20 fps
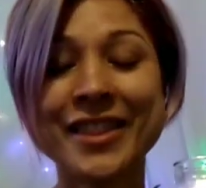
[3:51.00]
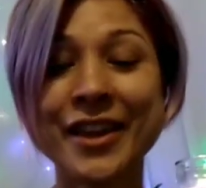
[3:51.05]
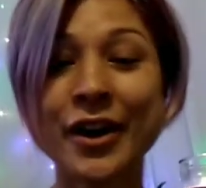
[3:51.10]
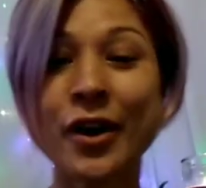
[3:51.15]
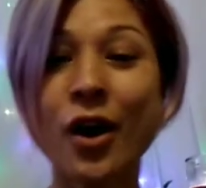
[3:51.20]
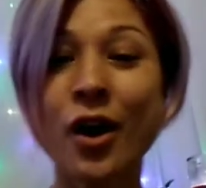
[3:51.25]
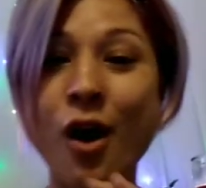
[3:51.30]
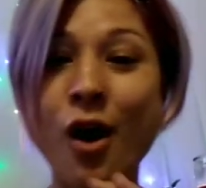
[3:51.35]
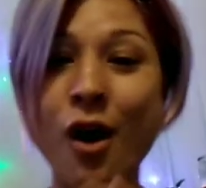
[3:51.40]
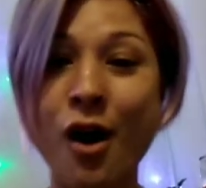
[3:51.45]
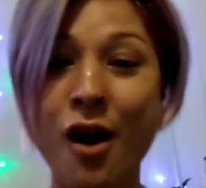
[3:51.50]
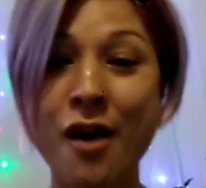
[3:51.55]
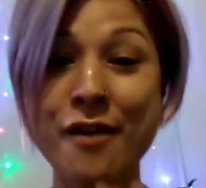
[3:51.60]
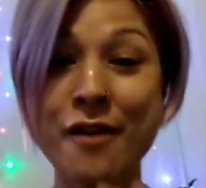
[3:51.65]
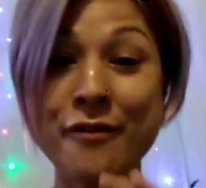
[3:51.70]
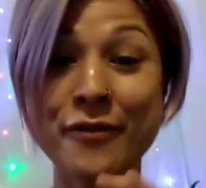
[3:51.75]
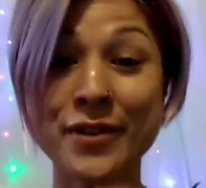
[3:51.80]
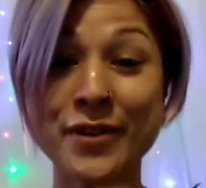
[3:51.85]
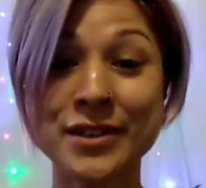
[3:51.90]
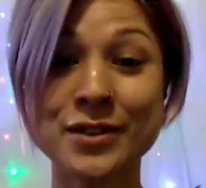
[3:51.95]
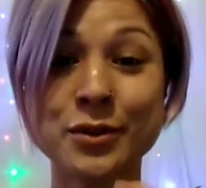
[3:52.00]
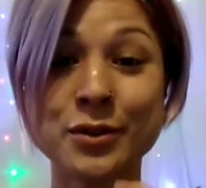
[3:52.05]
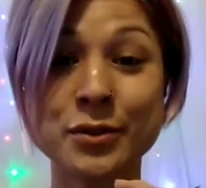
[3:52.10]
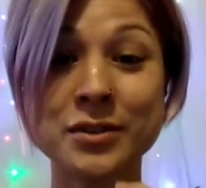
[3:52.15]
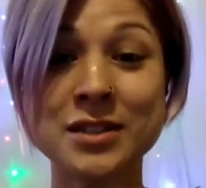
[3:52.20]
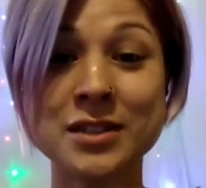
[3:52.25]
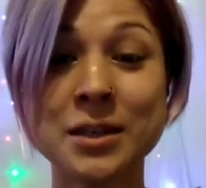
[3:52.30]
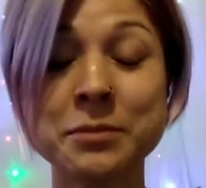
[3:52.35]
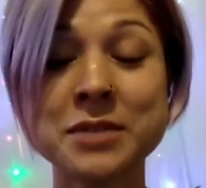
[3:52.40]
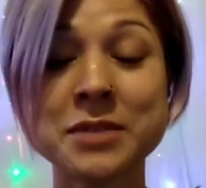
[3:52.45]
there are physical
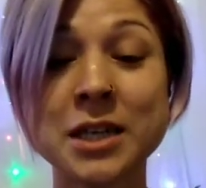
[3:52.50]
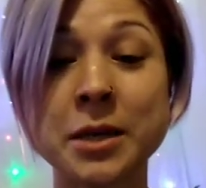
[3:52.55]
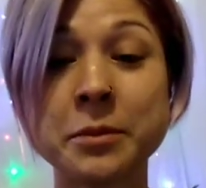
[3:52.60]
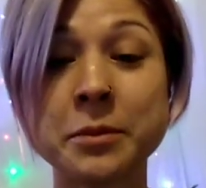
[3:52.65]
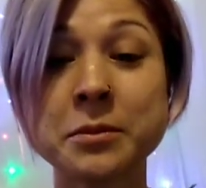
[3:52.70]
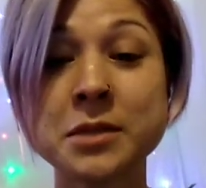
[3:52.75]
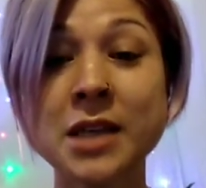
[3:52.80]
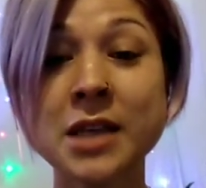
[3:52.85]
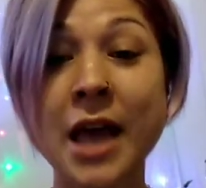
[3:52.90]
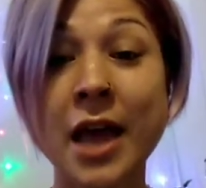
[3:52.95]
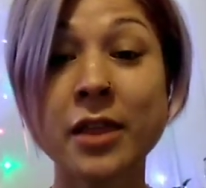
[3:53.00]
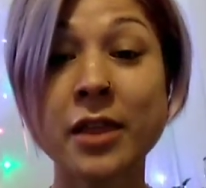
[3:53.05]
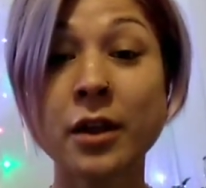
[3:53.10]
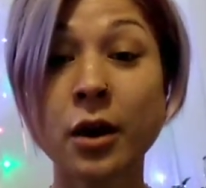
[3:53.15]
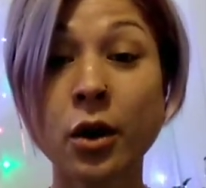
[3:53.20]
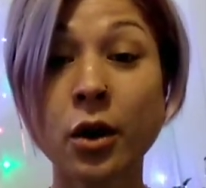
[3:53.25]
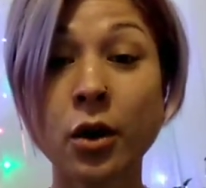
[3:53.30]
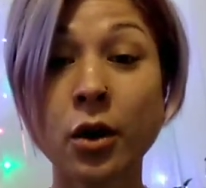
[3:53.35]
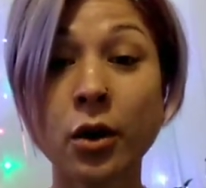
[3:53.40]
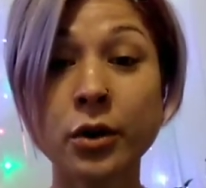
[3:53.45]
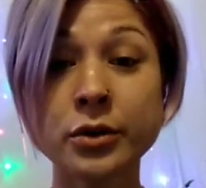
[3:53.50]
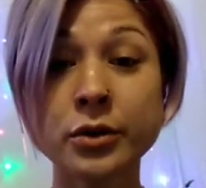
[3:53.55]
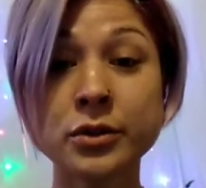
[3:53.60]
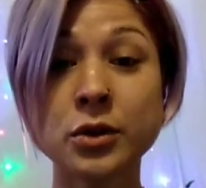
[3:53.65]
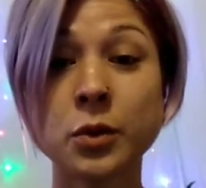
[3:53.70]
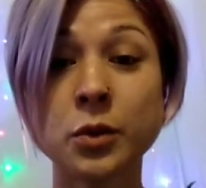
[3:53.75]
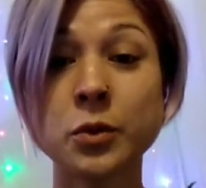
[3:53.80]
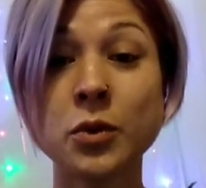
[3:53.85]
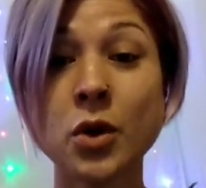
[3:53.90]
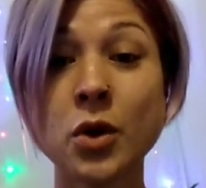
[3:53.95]
symptoms, and there are
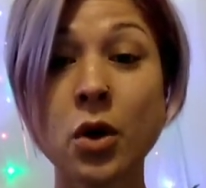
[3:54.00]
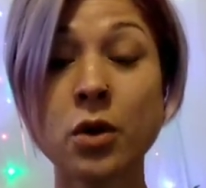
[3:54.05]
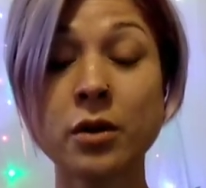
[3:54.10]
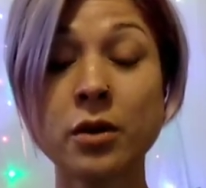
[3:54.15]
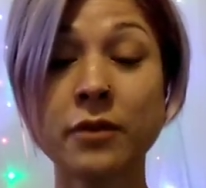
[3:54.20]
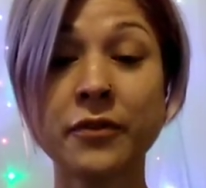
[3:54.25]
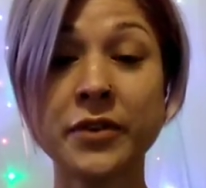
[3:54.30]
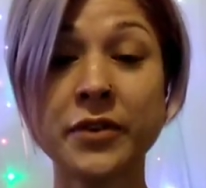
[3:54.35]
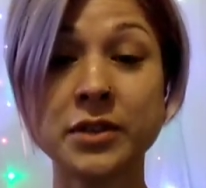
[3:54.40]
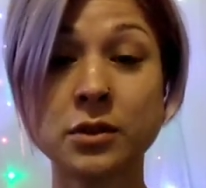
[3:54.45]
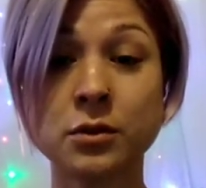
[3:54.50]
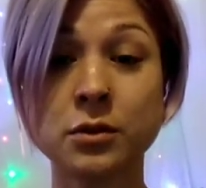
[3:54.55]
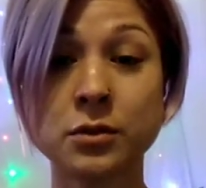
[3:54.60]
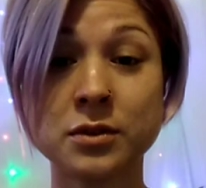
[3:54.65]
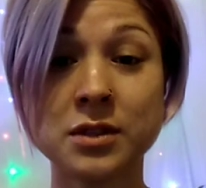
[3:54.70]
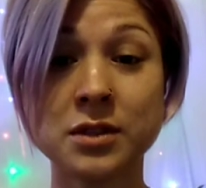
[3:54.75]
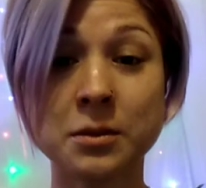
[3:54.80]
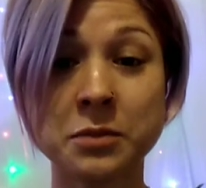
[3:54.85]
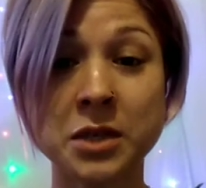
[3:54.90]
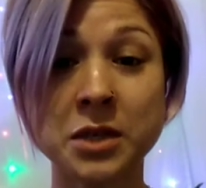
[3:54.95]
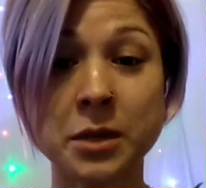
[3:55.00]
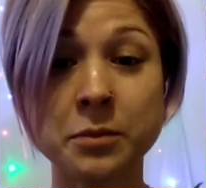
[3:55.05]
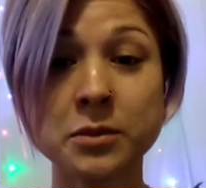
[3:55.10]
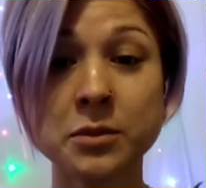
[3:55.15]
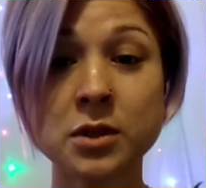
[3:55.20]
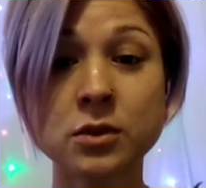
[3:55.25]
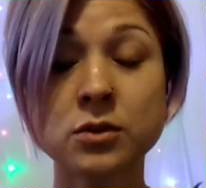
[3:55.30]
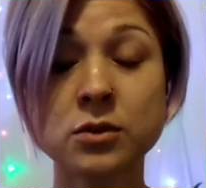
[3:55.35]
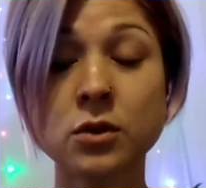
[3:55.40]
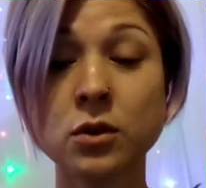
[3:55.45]
also non-physical
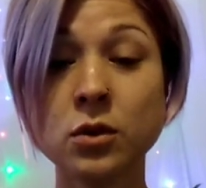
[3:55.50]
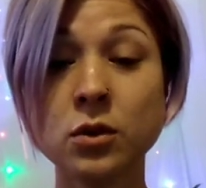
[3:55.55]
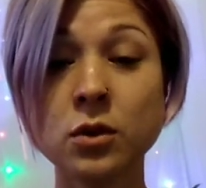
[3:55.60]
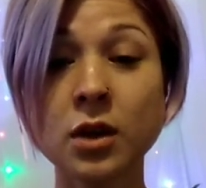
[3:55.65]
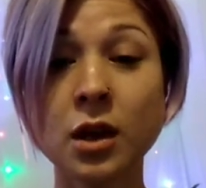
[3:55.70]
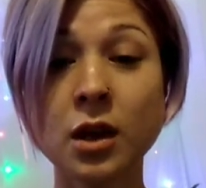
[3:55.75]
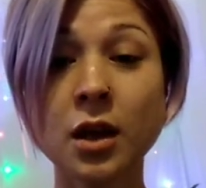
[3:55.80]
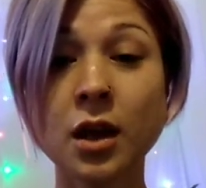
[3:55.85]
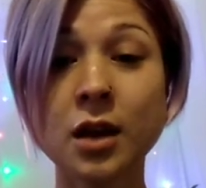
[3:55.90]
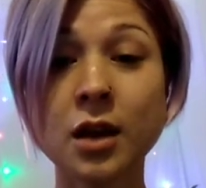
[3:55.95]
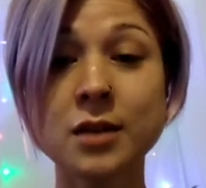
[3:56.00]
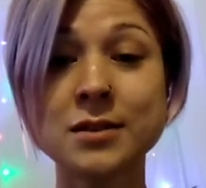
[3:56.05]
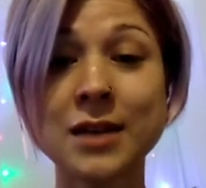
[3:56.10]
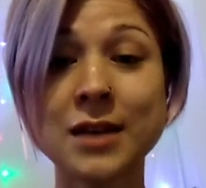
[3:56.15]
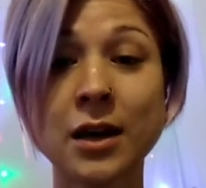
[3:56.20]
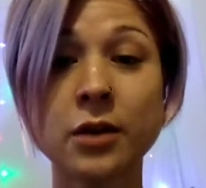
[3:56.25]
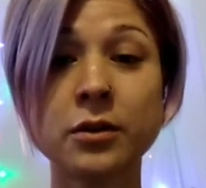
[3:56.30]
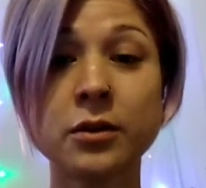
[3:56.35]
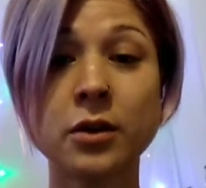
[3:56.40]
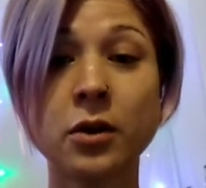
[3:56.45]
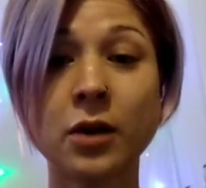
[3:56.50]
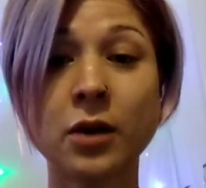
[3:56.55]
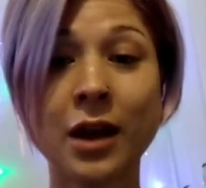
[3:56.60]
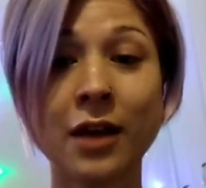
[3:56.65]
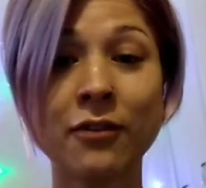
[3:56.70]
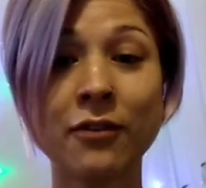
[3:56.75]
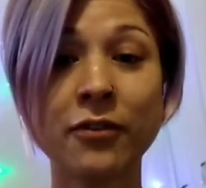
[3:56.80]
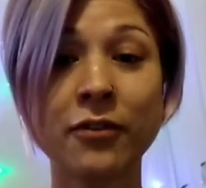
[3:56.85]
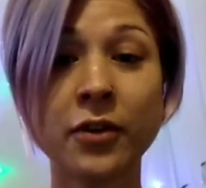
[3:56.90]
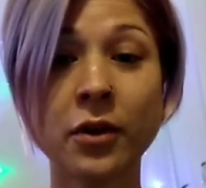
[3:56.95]
symptoms. So you can get a download
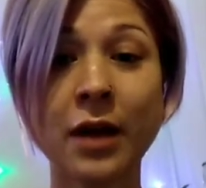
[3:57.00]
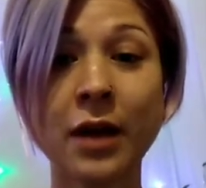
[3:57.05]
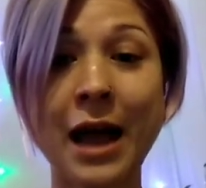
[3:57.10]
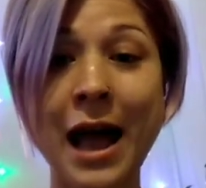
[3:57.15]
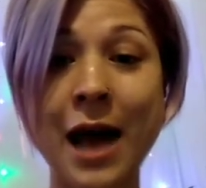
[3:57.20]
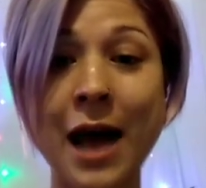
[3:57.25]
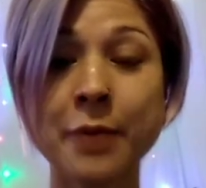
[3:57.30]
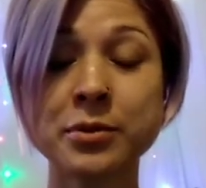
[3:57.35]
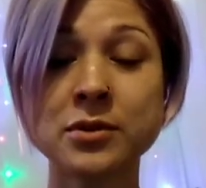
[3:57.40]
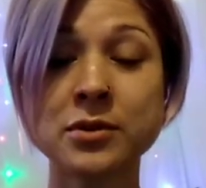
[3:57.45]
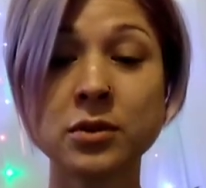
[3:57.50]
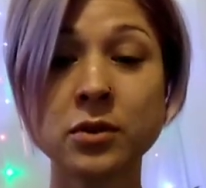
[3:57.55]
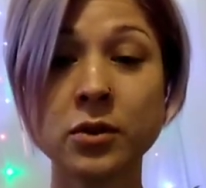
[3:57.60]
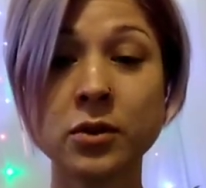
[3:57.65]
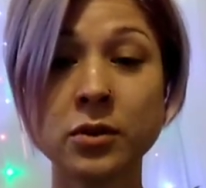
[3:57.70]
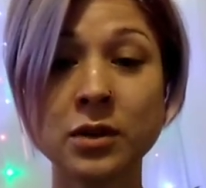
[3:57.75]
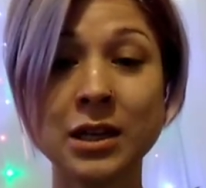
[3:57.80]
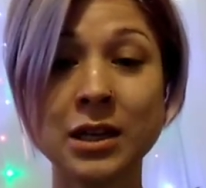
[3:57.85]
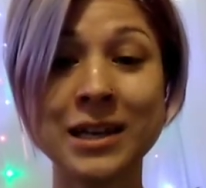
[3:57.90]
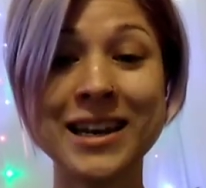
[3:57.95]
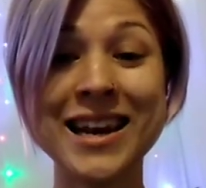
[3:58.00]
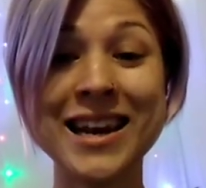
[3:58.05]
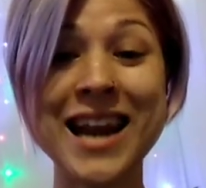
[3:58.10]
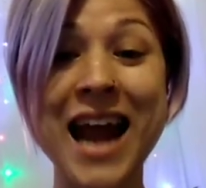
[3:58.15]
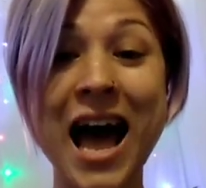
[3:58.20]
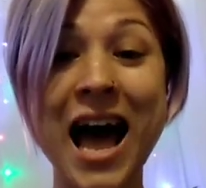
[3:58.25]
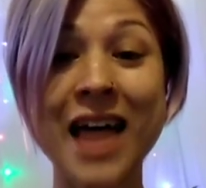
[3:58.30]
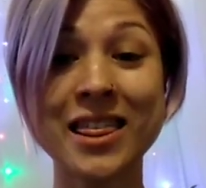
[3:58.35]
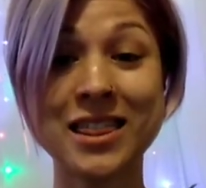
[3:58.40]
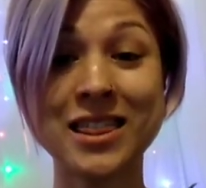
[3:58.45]
and feel absolutely
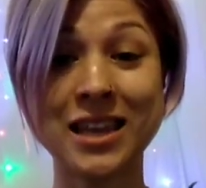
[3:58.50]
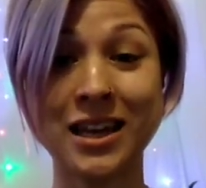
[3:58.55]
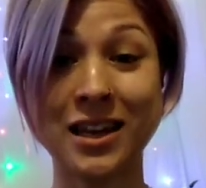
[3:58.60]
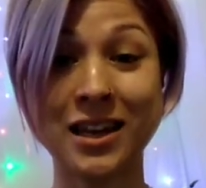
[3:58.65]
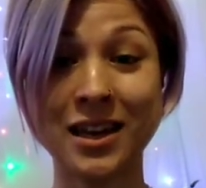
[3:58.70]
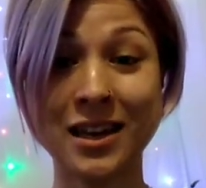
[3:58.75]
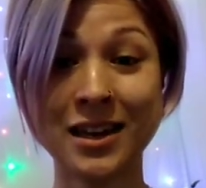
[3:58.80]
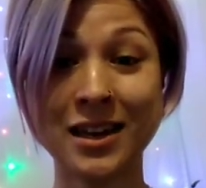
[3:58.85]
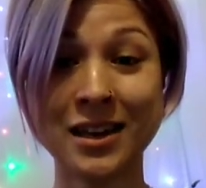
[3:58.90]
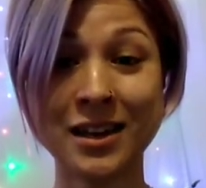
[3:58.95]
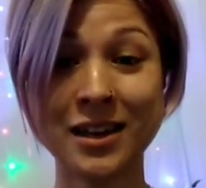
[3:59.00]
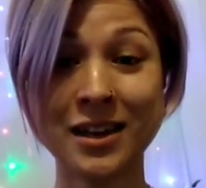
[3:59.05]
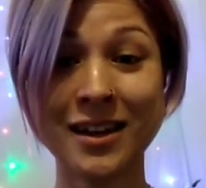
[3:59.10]
nothing.